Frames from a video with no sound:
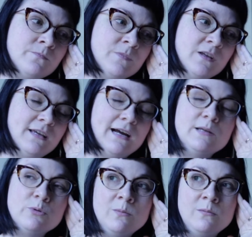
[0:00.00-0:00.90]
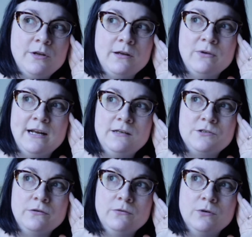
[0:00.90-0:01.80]
The other problem that I ran
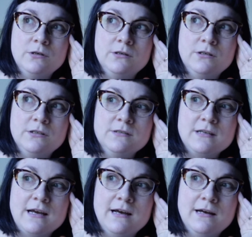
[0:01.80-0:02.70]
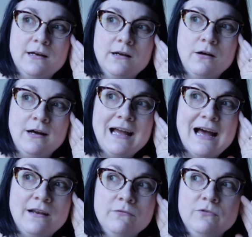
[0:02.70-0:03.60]
into was I
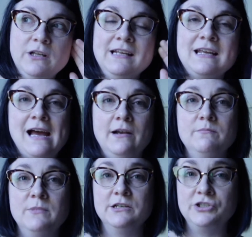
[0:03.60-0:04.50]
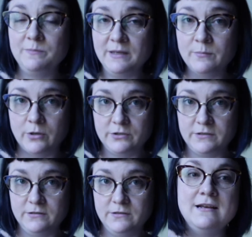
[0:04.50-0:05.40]
hadn't really counted my shipping
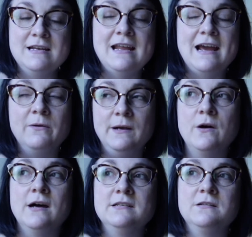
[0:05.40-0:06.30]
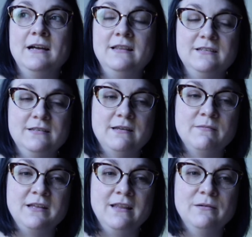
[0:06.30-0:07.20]
boxes. Now in hindsight, this is
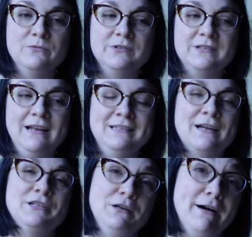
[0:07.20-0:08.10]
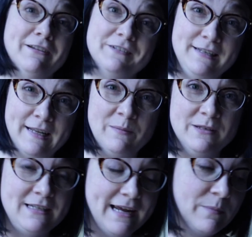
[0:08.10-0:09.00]
something that it's actually kind of a silly
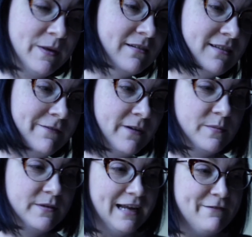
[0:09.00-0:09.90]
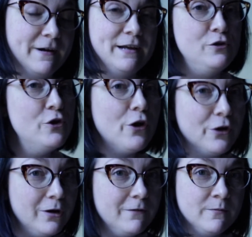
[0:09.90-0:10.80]
mistake, because if I
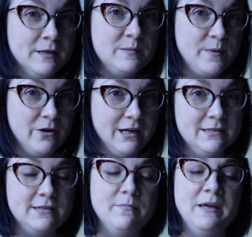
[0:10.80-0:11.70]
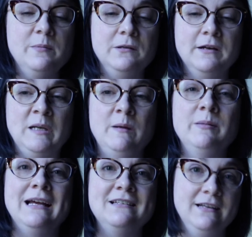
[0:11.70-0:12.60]
know from experience that people are going to be
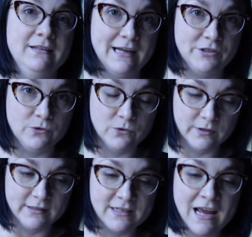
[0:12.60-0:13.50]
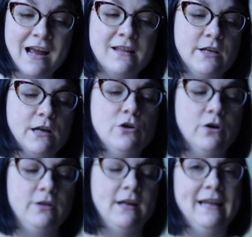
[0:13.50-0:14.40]
placing larger orders, then I
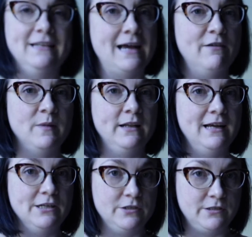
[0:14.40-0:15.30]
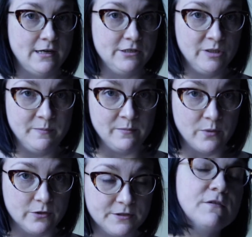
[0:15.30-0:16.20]
know that I need to have my larger size shipping
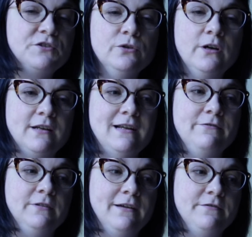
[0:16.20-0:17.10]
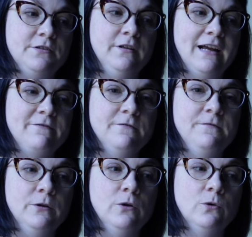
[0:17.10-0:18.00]
box. I've still got enough left to like
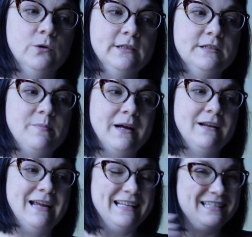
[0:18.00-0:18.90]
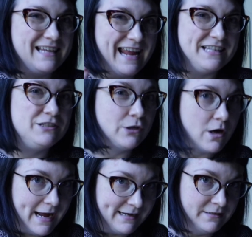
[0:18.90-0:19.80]
fulfill orders, but it's
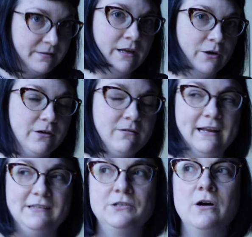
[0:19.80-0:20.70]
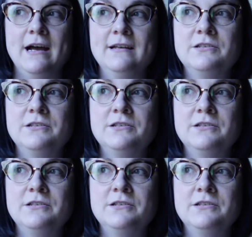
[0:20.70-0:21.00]
tight, it's tight.